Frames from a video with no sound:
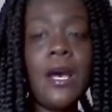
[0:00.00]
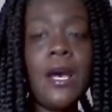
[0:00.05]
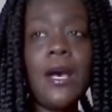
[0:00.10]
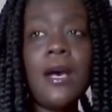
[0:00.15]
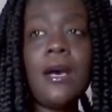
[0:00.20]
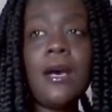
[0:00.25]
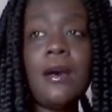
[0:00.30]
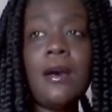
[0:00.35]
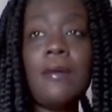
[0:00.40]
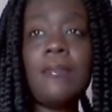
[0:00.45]

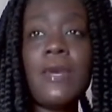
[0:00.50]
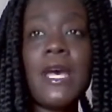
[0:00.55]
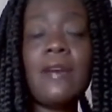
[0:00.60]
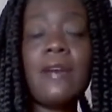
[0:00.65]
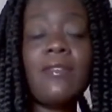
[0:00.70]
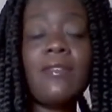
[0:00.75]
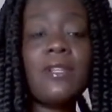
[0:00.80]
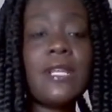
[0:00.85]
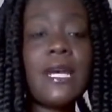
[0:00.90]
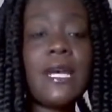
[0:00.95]
I have
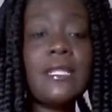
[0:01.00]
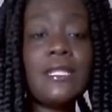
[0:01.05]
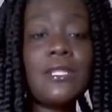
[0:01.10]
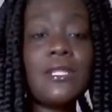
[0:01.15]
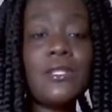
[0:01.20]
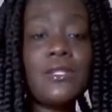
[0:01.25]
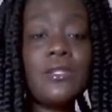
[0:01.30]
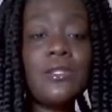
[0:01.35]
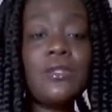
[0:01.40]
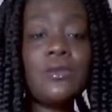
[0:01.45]
a lot to
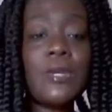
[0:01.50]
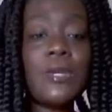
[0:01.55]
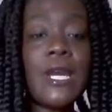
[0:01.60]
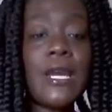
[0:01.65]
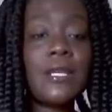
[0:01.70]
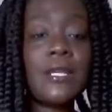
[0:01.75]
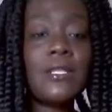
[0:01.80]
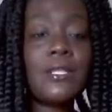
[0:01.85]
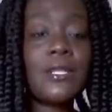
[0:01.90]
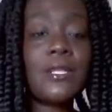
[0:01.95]
do. We're
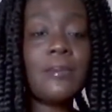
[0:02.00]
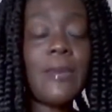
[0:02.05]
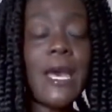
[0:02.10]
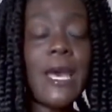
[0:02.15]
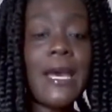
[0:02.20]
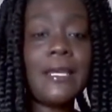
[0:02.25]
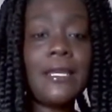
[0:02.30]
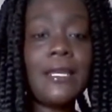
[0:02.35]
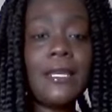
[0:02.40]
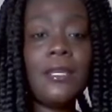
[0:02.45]
actually
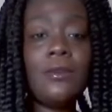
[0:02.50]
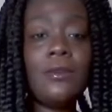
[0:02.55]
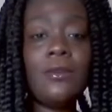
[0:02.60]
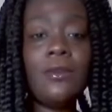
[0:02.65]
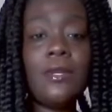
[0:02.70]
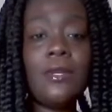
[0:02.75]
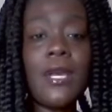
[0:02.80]
packing.